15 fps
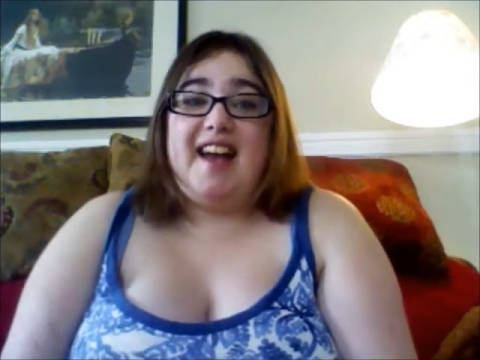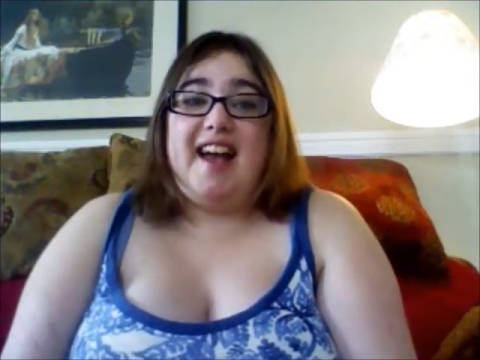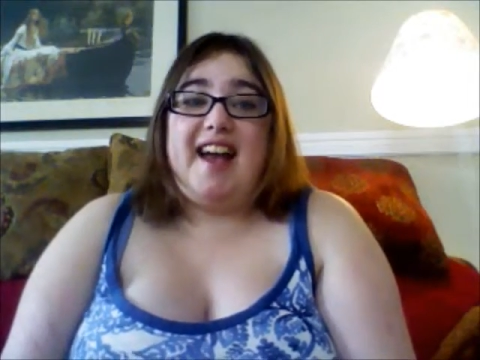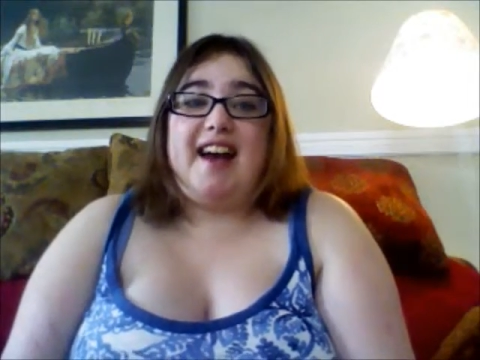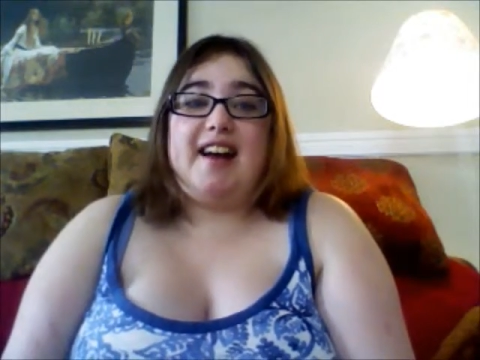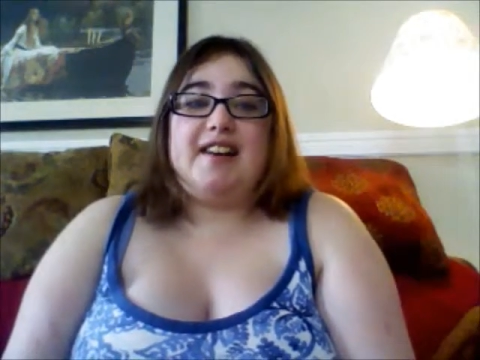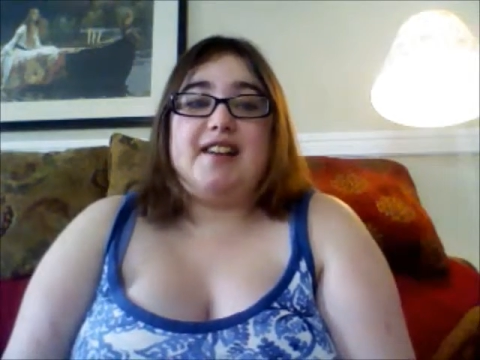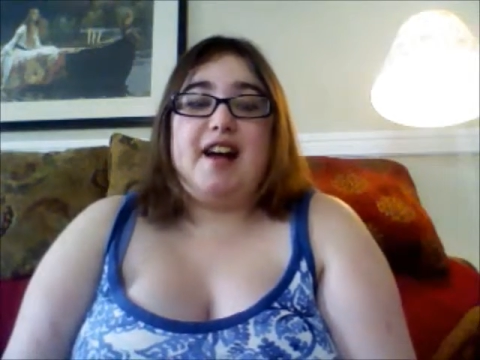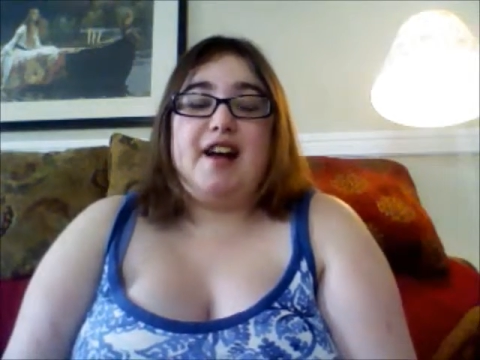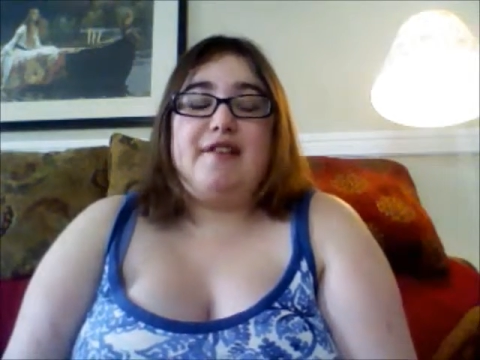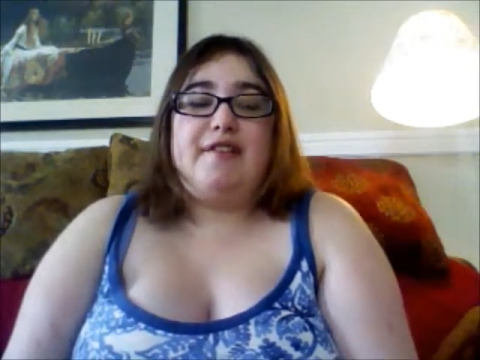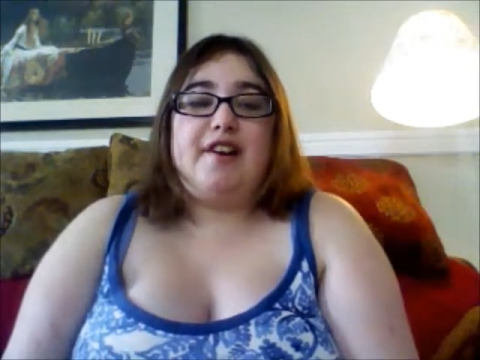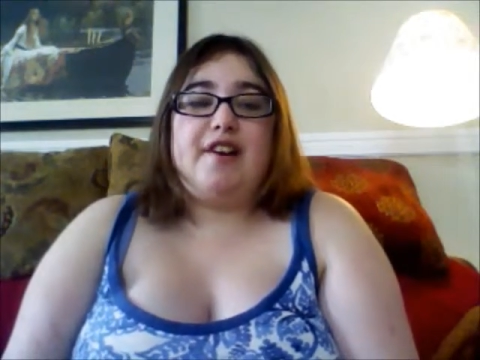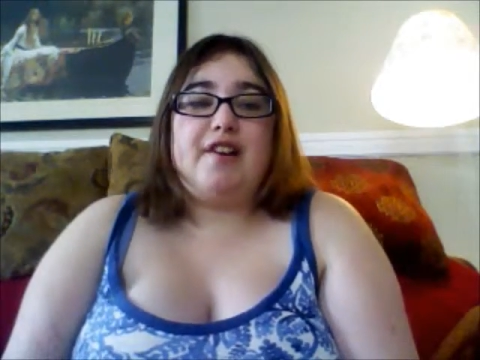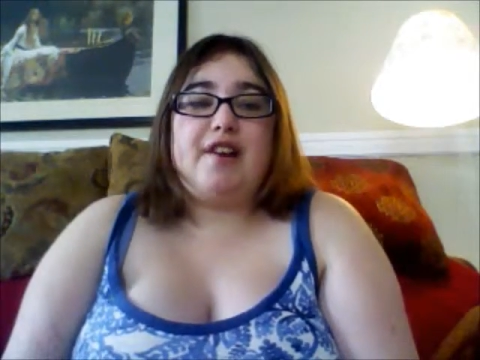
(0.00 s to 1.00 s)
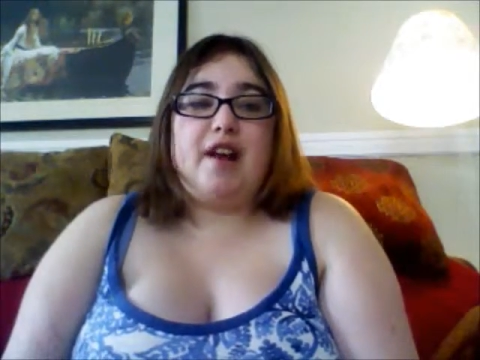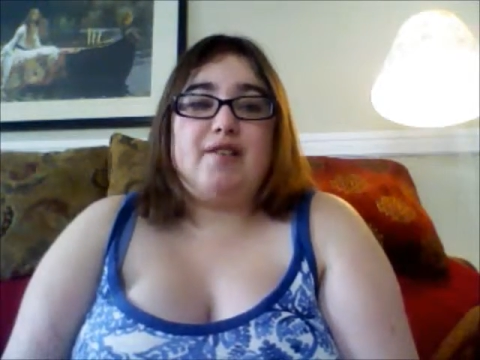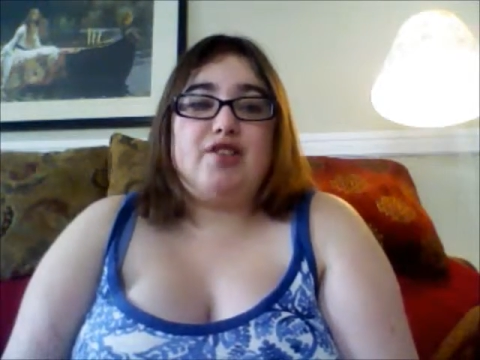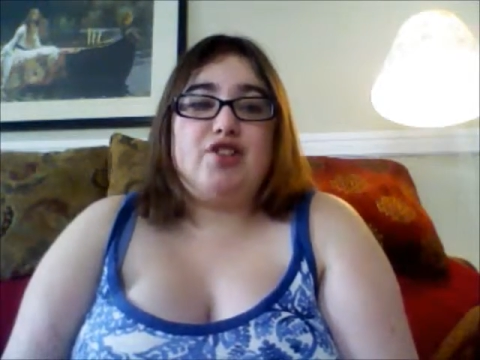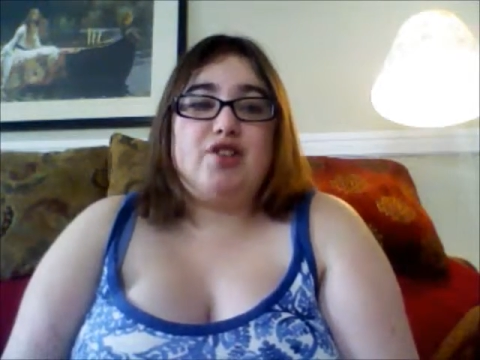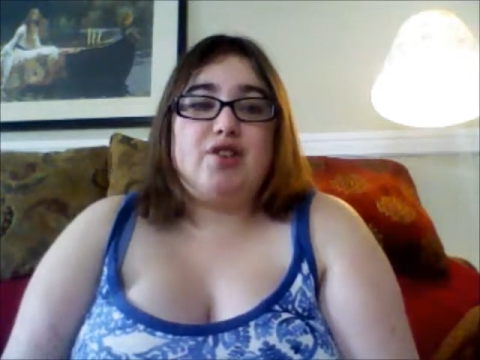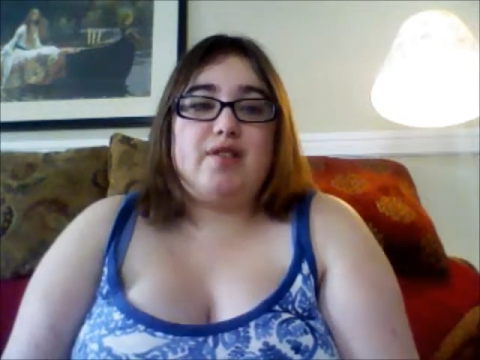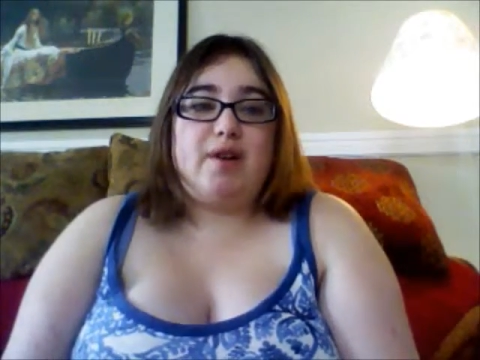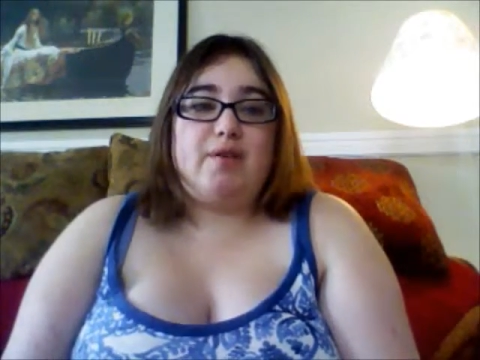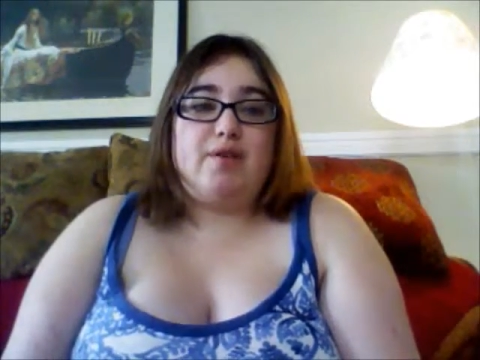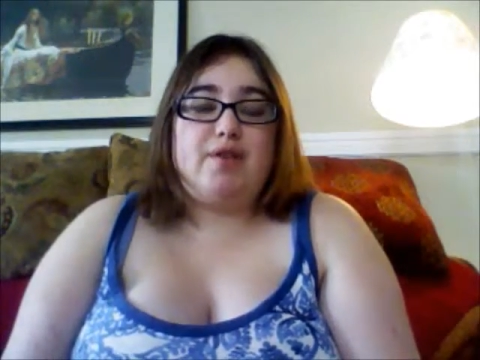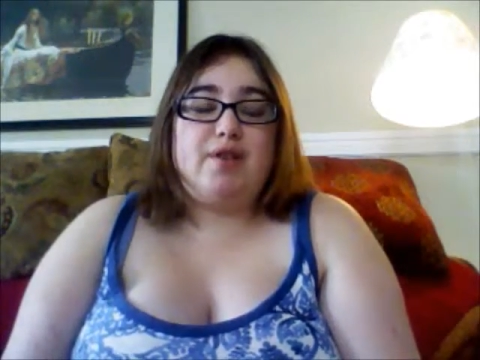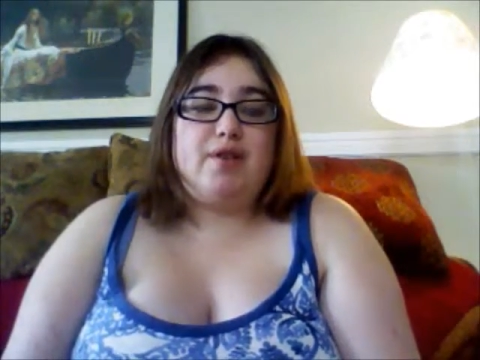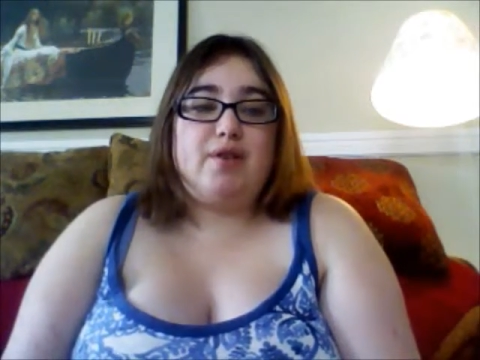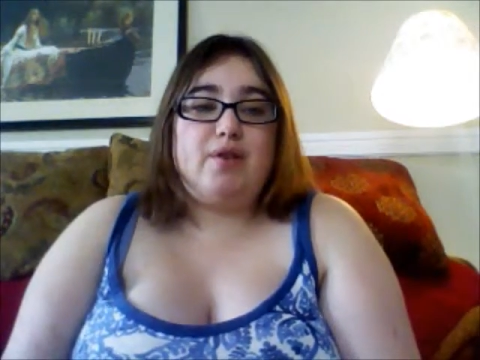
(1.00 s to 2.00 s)
And I figured I would share that
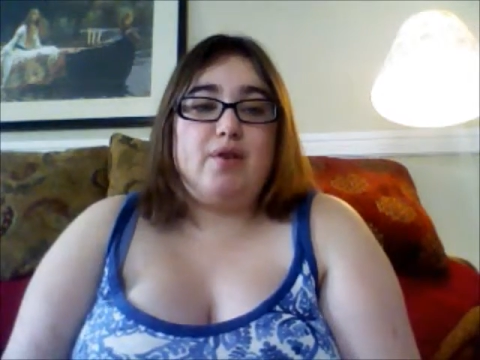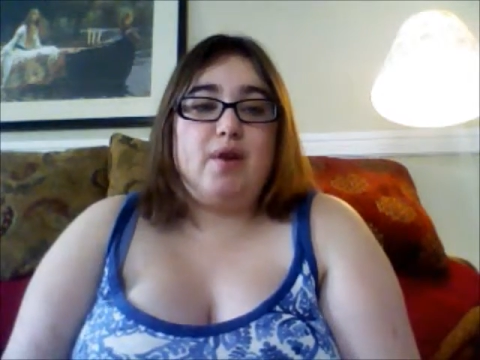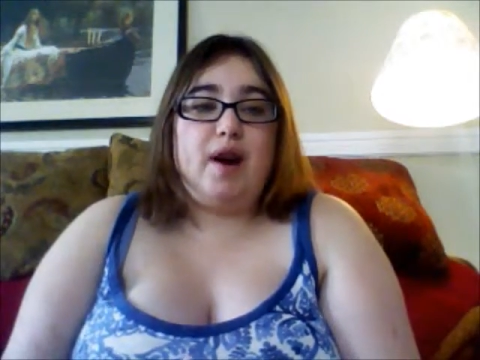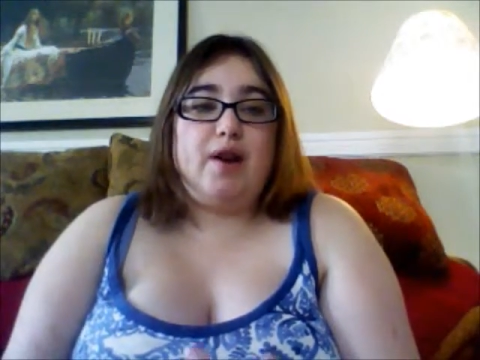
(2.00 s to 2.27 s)
with you.